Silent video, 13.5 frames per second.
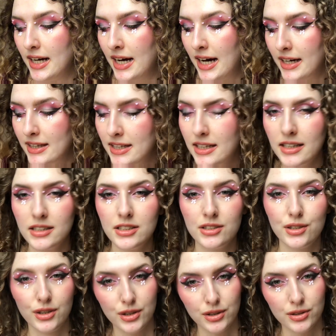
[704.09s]
I think I
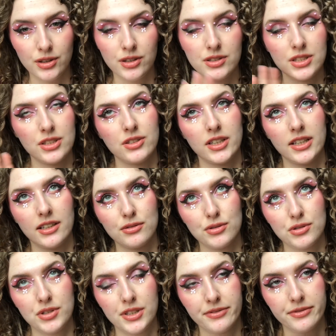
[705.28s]
did good considering how
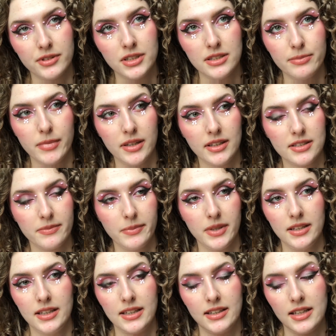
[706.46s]
stressful this month has
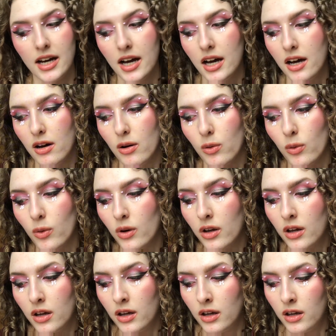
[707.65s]
been and how
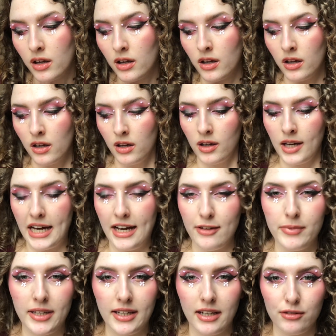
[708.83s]
I've
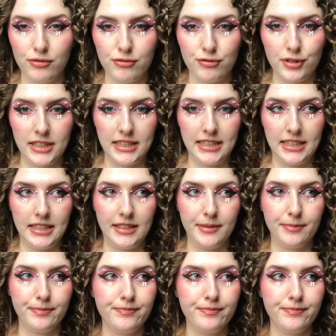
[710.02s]
been kind of really,